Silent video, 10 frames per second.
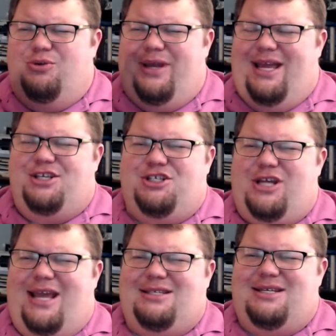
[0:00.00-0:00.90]
each
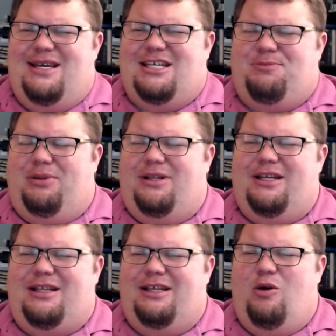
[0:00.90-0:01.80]
state is
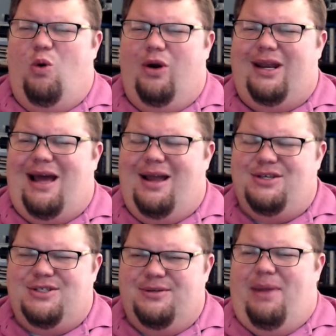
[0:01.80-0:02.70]
politically
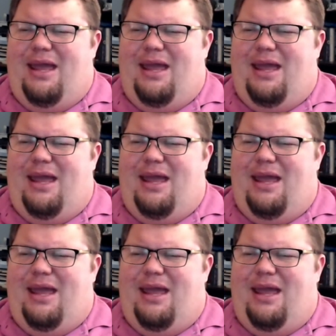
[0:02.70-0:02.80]
organized,